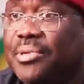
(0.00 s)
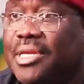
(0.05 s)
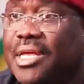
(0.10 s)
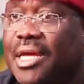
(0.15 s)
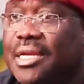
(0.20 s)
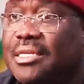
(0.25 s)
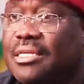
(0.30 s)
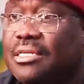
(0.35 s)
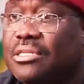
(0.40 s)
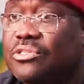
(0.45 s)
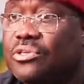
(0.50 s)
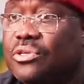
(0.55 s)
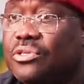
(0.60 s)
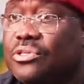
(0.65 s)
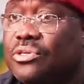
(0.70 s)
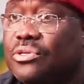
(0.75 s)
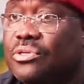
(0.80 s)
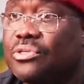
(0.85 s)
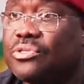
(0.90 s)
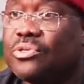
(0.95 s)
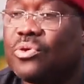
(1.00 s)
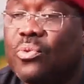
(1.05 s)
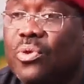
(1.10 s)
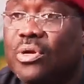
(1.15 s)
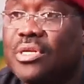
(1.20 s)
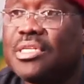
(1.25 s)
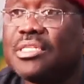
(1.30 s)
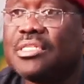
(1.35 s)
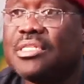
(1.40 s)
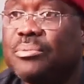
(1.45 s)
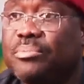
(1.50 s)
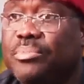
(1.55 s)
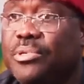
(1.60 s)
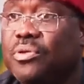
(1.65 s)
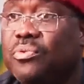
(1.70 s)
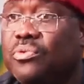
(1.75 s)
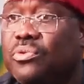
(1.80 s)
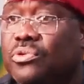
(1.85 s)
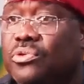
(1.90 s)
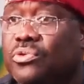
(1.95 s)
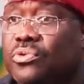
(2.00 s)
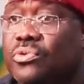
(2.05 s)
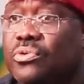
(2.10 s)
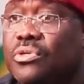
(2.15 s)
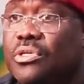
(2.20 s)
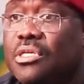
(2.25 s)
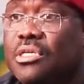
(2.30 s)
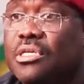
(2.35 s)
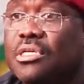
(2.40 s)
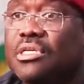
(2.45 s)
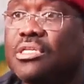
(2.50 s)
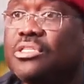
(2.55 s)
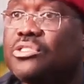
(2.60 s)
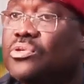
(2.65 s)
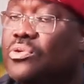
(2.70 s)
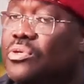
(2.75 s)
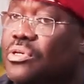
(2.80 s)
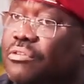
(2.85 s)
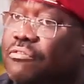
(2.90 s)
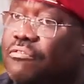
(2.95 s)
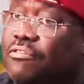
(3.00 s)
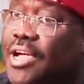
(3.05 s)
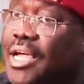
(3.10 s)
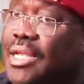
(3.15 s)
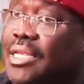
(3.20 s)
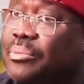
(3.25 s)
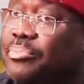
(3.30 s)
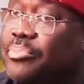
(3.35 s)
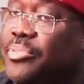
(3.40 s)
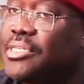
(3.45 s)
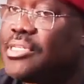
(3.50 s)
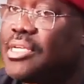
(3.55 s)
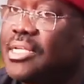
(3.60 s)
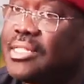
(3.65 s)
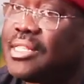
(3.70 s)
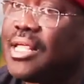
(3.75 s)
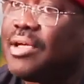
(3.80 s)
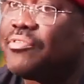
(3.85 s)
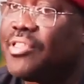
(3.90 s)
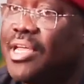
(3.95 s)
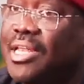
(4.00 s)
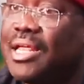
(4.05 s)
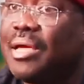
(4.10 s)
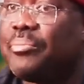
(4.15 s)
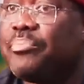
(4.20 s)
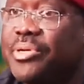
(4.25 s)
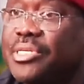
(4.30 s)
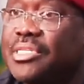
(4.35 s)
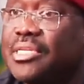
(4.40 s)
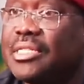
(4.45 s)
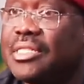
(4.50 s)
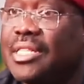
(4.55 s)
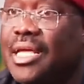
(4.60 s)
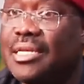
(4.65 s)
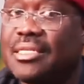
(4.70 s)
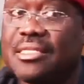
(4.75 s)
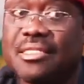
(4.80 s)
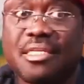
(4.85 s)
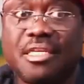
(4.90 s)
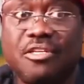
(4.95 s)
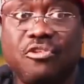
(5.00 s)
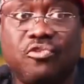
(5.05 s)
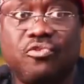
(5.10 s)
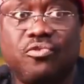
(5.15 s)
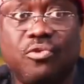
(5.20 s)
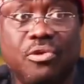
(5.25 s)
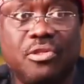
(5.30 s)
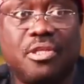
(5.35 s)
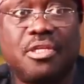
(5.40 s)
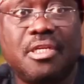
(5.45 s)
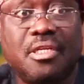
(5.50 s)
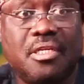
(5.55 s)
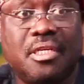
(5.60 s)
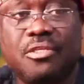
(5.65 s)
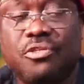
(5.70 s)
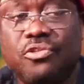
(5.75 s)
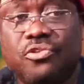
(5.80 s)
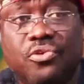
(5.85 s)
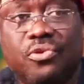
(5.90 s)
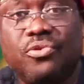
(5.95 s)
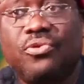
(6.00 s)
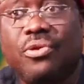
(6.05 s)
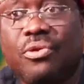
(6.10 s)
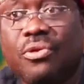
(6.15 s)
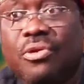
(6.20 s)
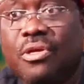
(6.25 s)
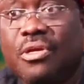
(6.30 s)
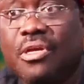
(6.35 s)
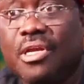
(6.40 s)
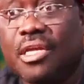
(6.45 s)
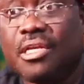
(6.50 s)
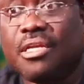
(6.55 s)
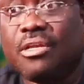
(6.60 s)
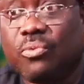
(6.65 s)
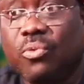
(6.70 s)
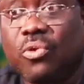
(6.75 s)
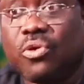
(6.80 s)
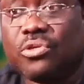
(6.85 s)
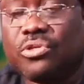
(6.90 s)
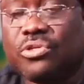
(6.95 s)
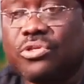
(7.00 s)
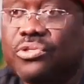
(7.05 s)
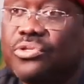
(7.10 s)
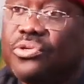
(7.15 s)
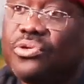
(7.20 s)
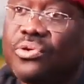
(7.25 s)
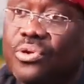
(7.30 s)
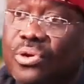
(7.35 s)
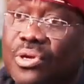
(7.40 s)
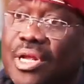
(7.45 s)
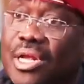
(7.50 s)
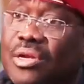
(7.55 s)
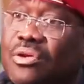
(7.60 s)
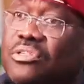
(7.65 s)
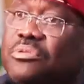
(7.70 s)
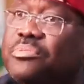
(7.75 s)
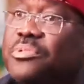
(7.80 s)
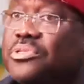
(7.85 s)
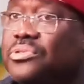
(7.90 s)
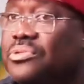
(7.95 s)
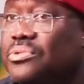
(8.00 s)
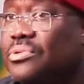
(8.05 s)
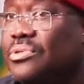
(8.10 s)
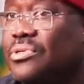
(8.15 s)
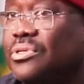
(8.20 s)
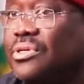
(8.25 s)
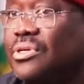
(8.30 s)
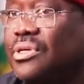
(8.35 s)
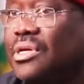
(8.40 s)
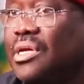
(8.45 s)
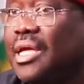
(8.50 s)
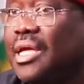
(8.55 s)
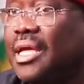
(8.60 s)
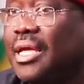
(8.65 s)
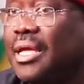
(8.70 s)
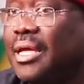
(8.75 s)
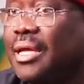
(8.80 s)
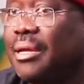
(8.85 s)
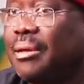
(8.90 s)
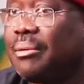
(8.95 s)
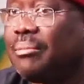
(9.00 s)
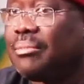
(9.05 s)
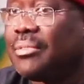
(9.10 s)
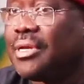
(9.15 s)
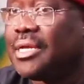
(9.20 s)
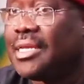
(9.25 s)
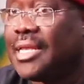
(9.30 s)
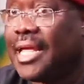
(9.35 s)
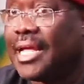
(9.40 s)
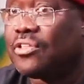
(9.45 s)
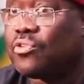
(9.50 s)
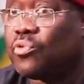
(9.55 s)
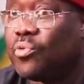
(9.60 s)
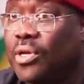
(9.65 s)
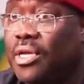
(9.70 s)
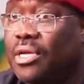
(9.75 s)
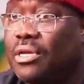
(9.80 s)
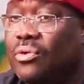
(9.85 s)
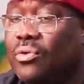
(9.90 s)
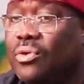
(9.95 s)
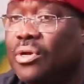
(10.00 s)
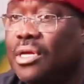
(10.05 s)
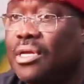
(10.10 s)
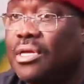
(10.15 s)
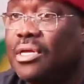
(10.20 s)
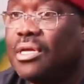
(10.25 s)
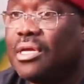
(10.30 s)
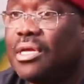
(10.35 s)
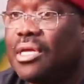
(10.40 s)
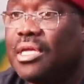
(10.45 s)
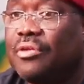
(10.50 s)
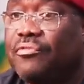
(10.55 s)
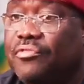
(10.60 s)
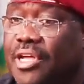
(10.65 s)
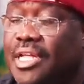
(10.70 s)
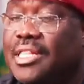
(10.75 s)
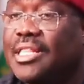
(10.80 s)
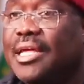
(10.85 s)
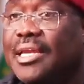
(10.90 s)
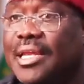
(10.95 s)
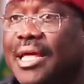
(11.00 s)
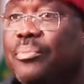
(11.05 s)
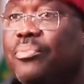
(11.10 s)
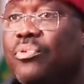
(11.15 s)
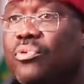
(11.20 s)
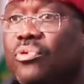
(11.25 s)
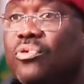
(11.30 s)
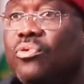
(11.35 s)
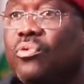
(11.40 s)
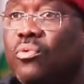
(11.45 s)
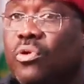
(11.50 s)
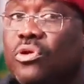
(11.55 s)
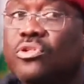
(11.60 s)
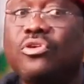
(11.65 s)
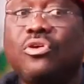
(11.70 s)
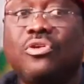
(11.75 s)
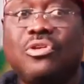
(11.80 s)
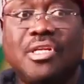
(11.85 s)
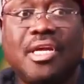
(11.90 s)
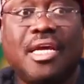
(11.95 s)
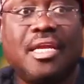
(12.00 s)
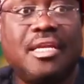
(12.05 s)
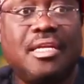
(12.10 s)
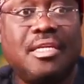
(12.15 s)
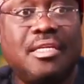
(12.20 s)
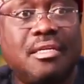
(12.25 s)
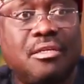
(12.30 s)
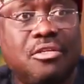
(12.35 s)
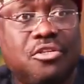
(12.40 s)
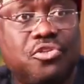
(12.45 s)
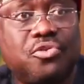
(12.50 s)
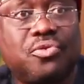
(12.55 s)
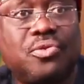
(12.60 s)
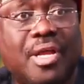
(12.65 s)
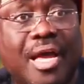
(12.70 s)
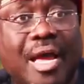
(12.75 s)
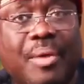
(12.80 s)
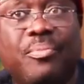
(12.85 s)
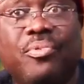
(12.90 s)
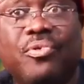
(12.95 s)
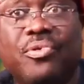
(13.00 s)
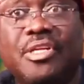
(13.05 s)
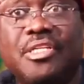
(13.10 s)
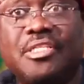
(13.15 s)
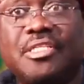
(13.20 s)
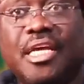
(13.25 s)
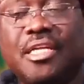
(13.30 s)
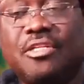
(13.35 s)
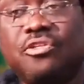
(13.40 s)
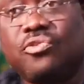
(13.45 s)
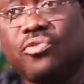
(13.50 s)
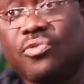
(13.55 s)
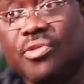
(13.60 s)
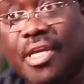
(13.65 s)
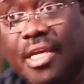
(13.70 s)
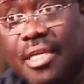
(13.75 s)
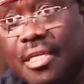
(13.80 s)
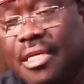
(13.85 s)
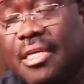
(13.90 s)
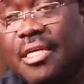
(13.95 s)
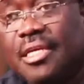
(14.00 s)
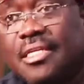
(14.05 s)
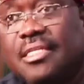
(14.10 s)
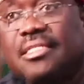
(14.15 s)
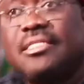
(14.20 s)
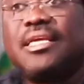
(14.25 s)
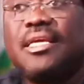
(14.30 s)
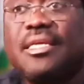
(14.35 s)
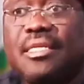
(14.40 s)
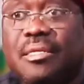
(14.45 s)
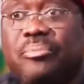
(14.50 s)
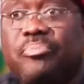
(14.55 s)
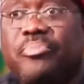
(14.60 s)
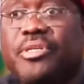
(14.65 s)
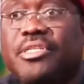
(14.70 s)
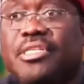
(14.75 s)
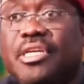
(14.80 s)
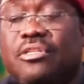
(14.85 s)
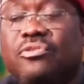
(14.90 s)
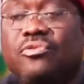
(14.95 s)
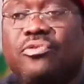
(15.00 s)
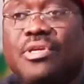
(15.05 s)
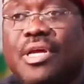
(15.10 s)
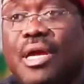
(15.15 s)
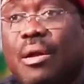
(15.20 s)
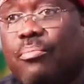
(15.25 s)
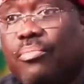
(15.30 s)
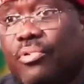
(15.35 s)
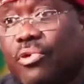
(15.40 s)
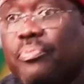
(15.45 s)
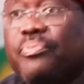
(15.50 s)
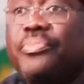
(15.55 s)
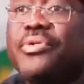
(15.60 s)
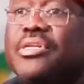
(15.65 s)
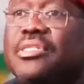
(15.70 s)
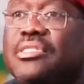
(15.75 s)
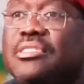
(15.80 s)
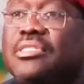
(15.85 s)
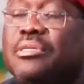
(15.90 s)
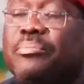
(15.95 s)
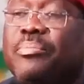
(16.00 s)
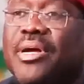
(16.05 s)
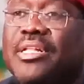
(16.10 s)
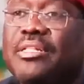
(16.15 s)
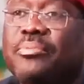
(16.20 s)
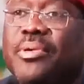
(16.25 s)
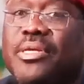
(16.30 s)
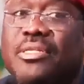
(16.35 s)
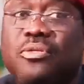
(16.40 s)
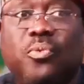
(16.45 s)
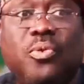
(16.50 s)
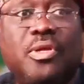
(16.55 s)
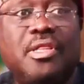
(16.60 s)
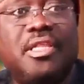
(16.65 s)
pediatric surgeon. So what they simply would do is to refer the patient after that patient had stayed 2 or 3 days. You don't run in the ward. You don't run an hospital that way, okay? If that had happened, what ordinarily should happen is that you then send the patient to the appropriate department